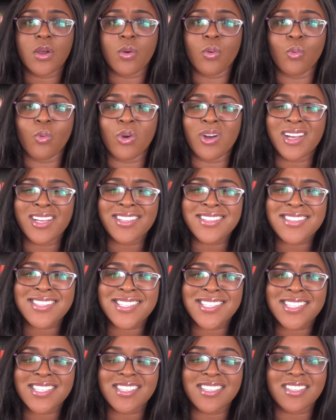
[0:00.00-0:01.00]

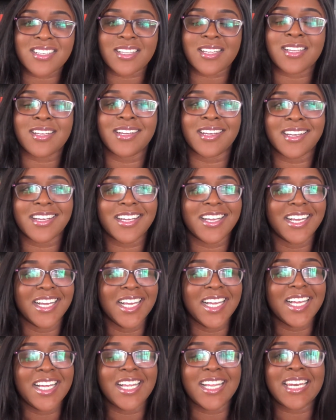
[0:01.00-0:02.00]
what?
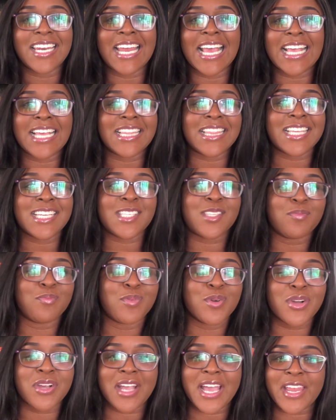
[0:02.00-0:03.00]
Like, this
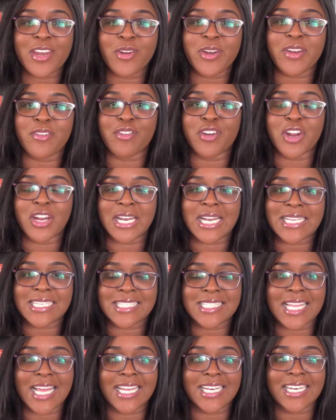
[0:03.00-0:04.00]
book, I don't even
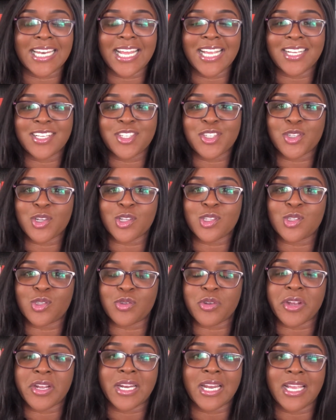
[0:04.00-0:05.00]
understand. Like, short
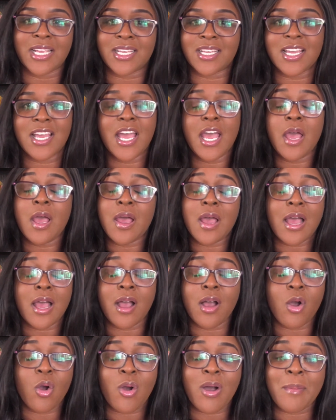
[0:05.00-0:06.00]
story, like,
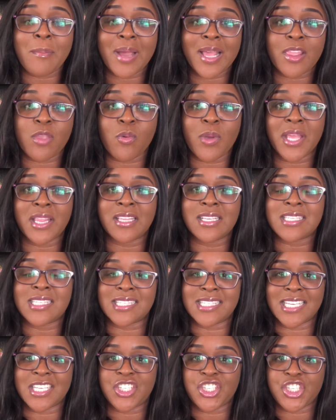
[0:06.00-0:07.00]
oh, and by the way, this
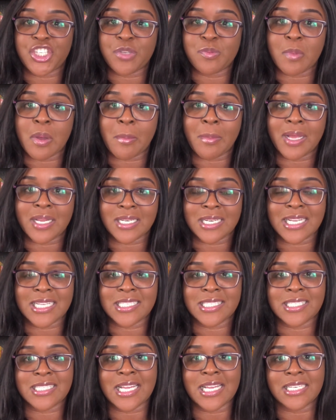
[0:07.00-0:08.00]
is a Chimamanda
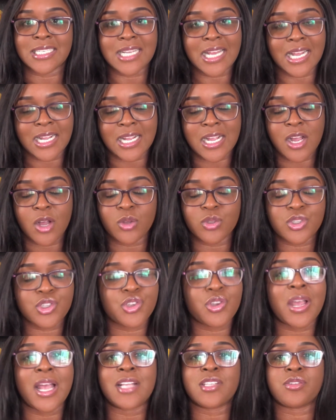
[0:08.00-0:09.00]
Stan account.
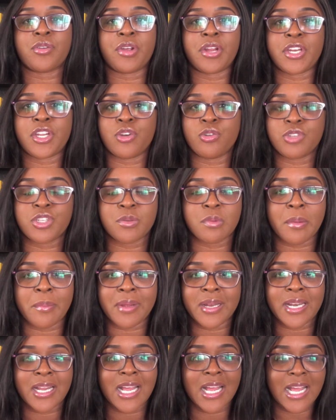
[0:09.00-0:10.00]
You guys already know
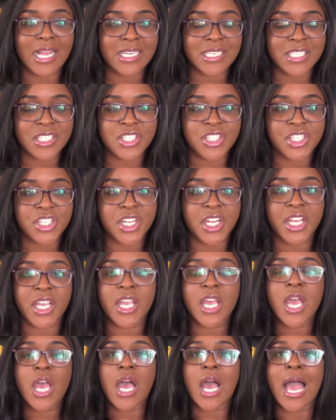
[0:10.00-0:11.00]
Chimamanda Adichie,
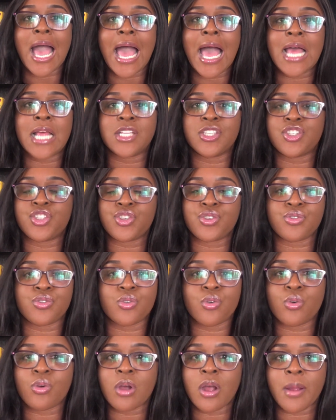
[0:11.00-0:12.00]
and you
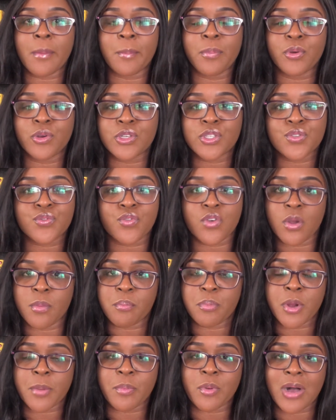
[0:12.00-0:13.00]
know her books from
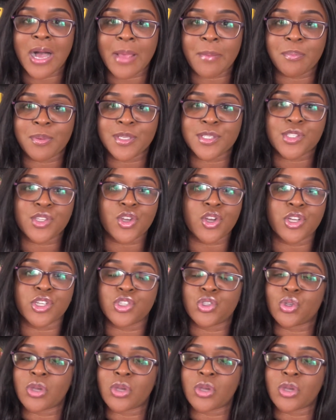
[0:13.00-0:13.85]
Purple Hibiscus